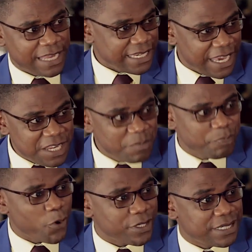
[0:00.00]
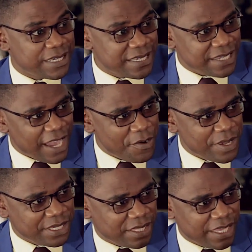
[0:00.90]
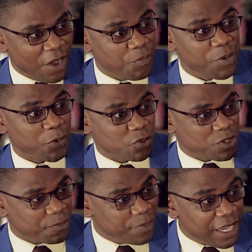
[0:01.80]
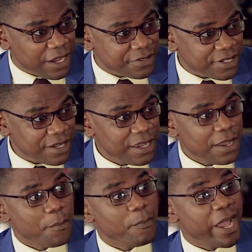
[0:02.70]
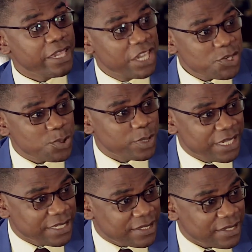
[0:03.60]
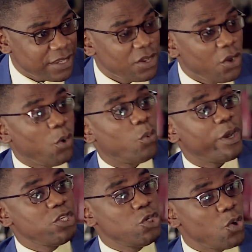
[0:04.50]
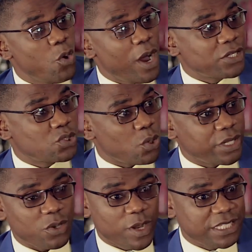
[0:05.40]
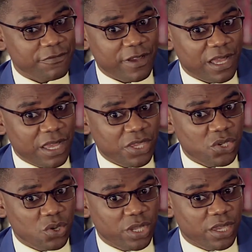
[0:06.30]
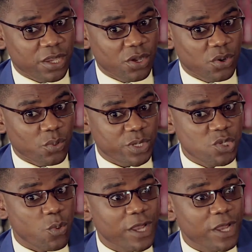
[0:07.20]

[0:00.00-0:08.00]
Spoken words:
at any point, discourage the young people to speak out. My issue is, when you are talking, when you